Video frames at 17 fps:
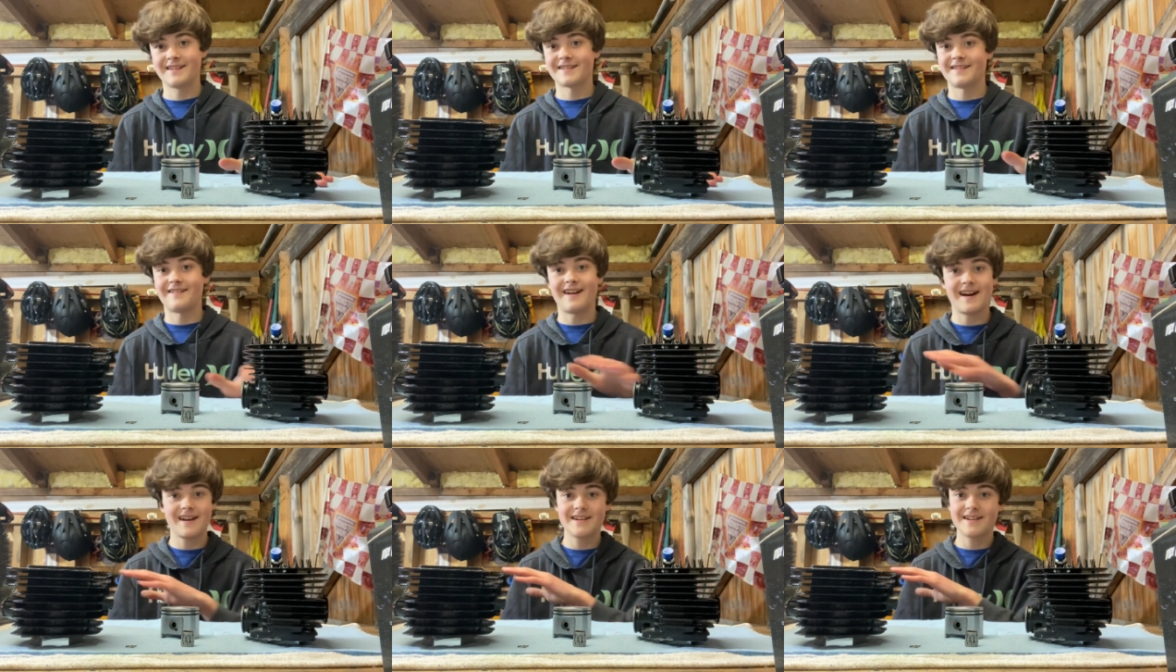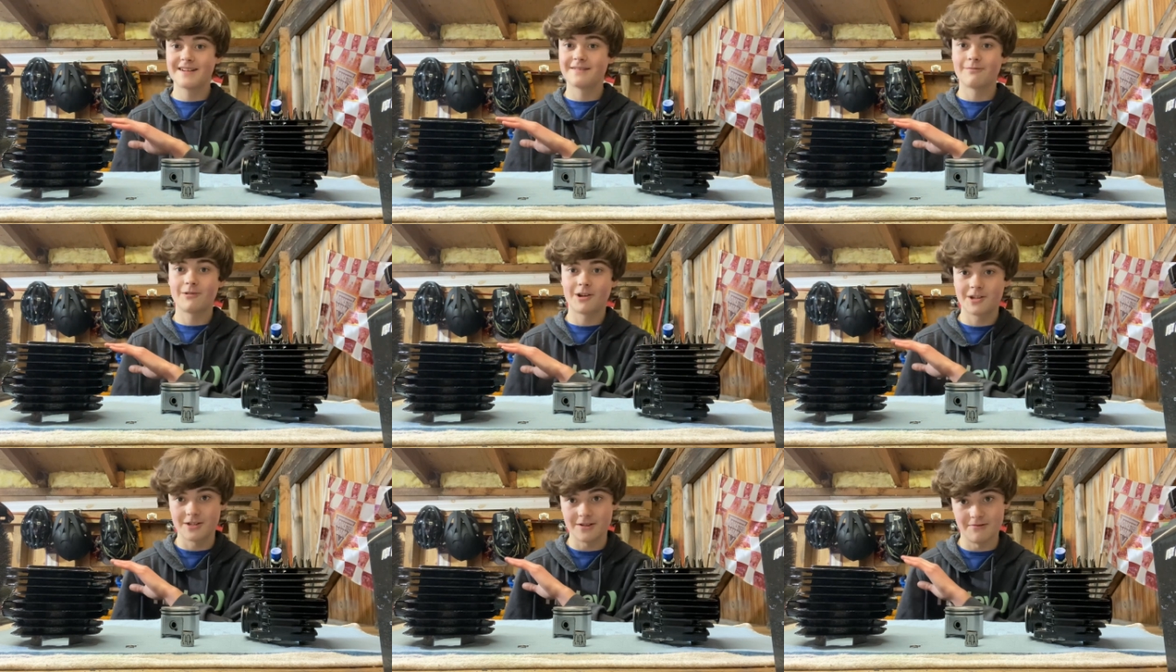so I didn't
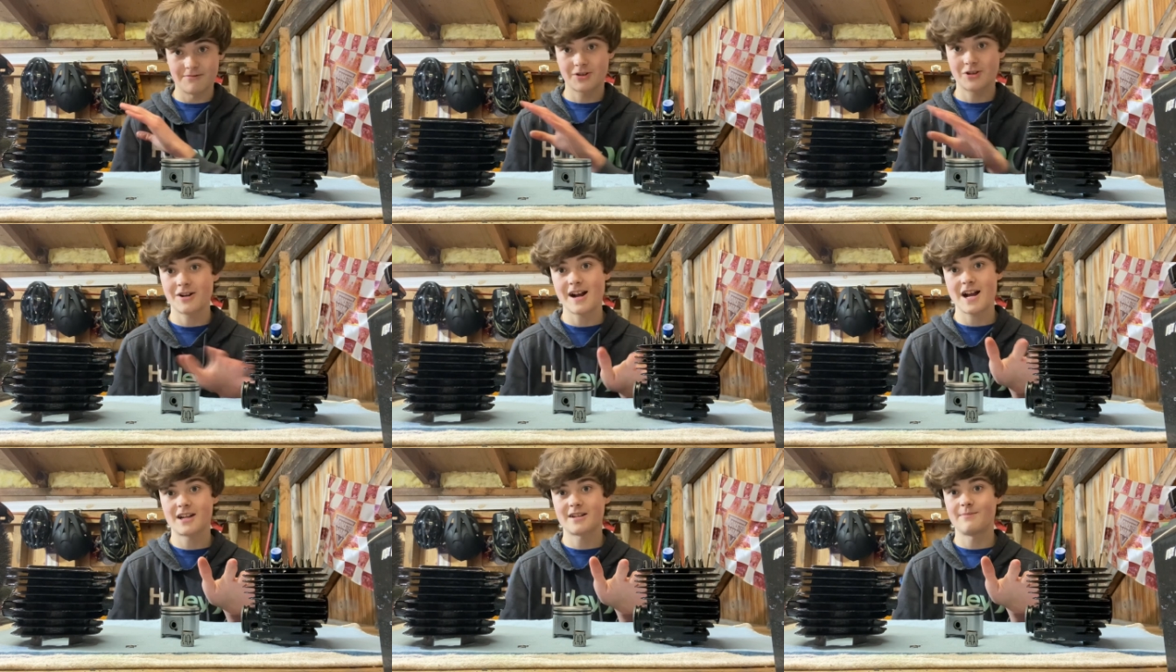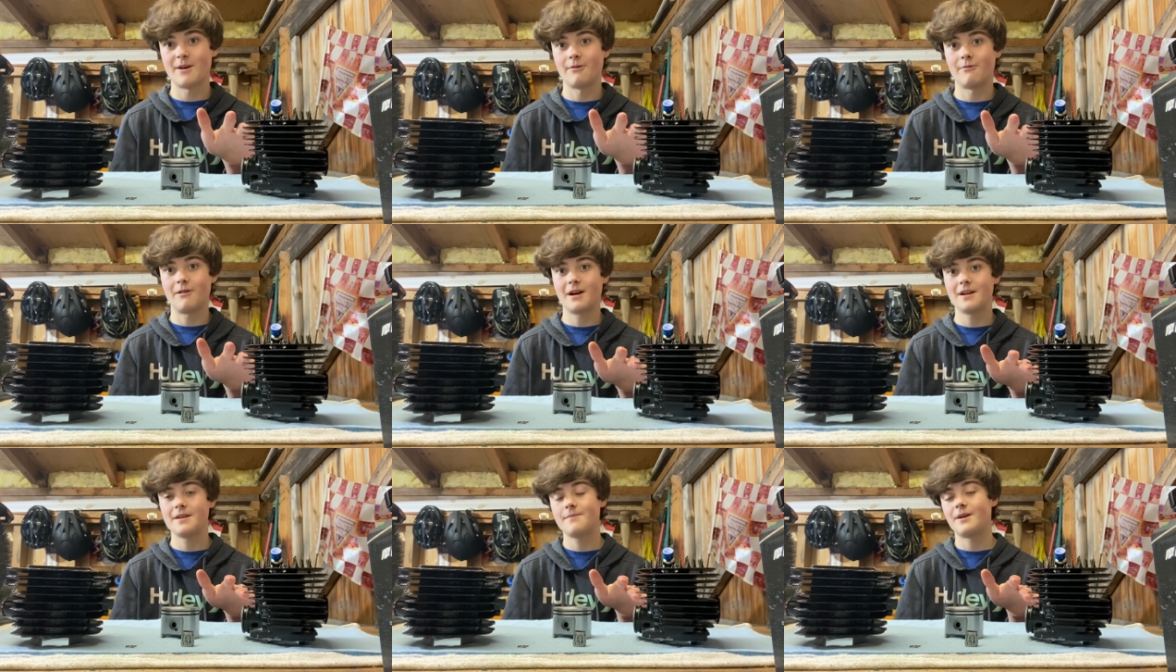want to trash my
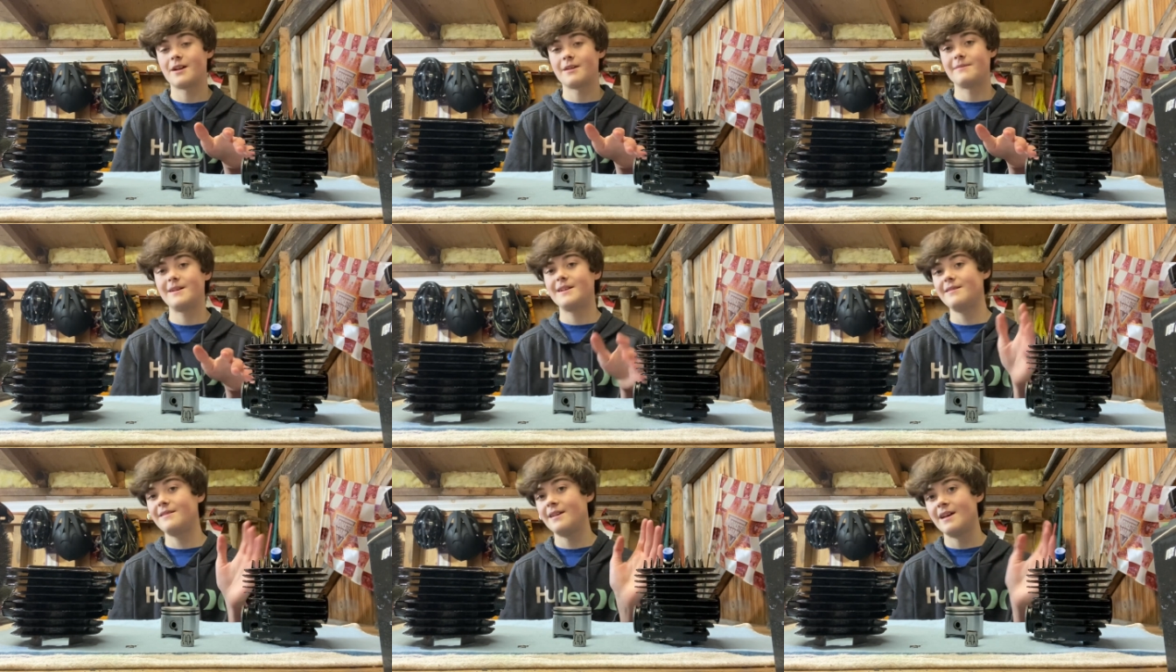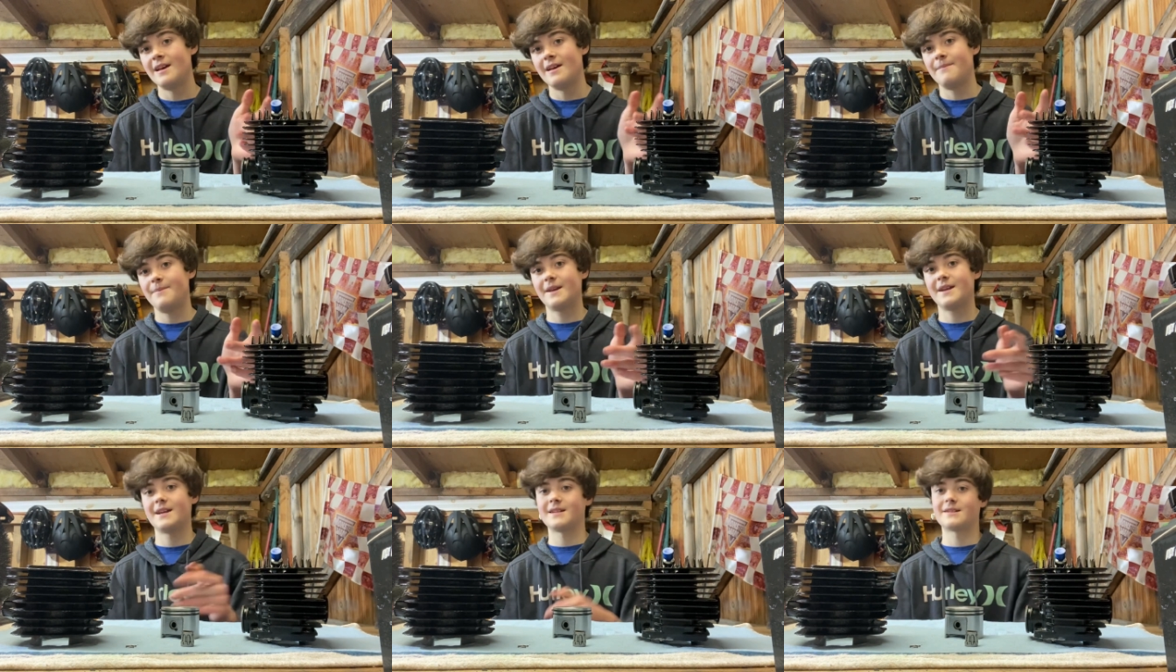YD bottom end
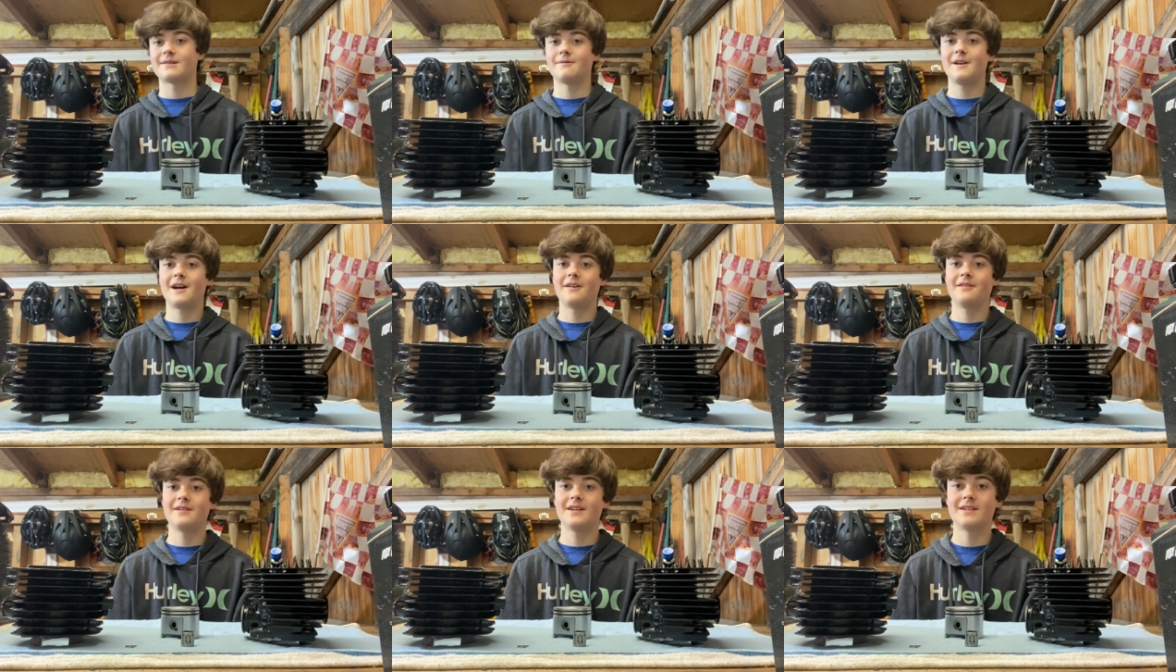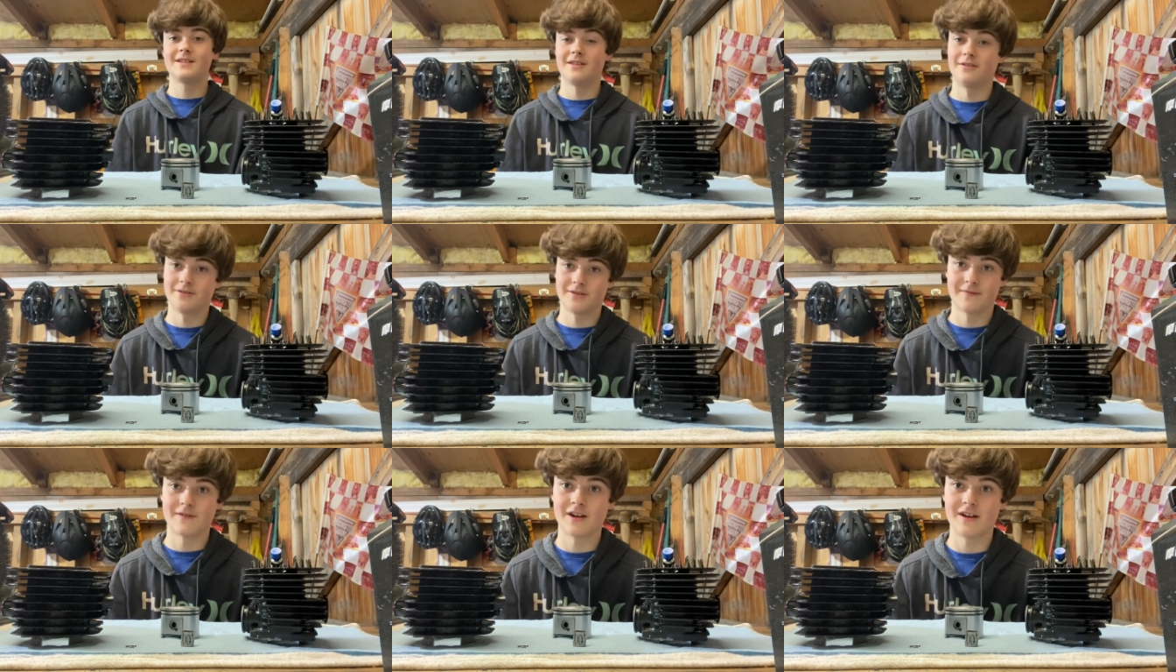because the reality is
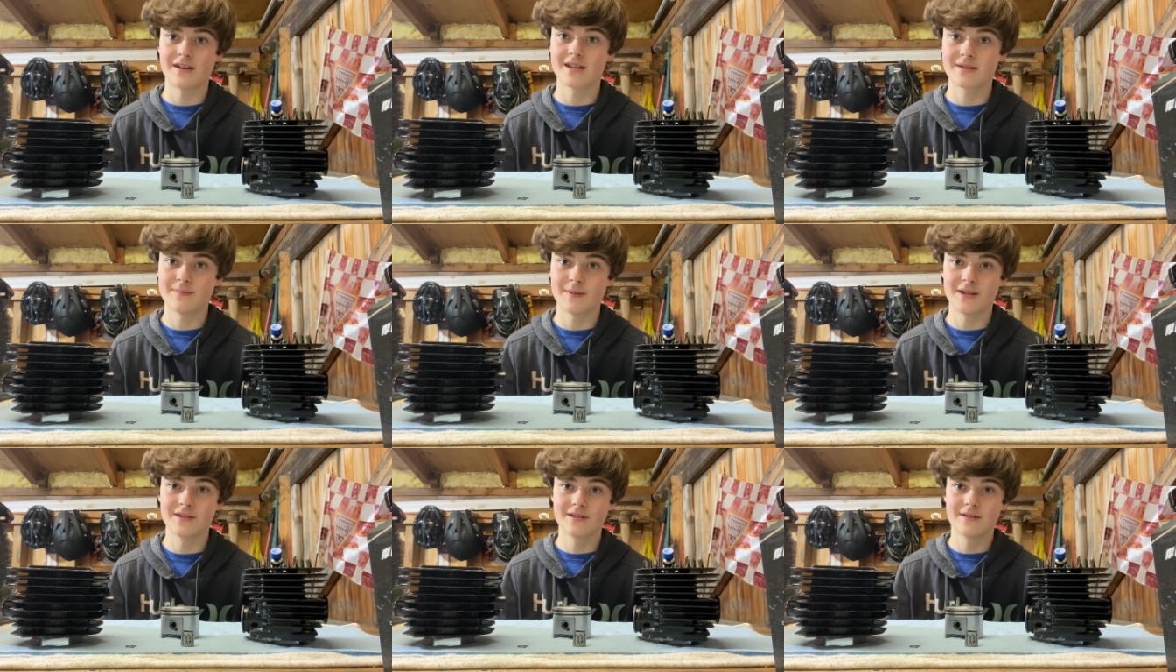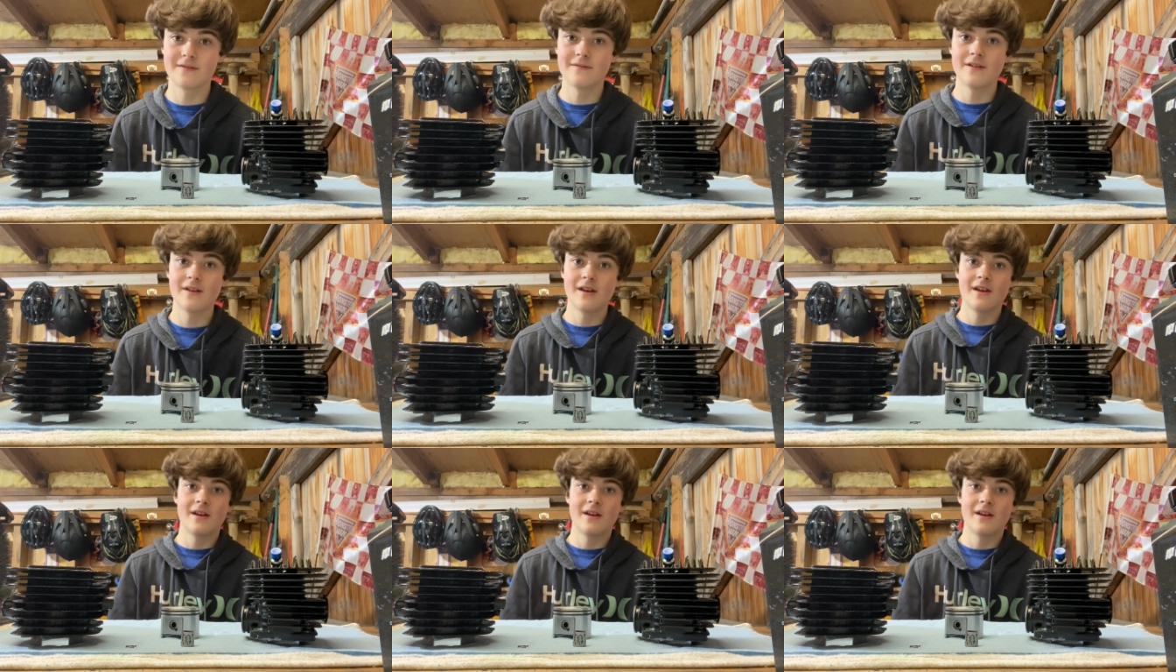those are very expensive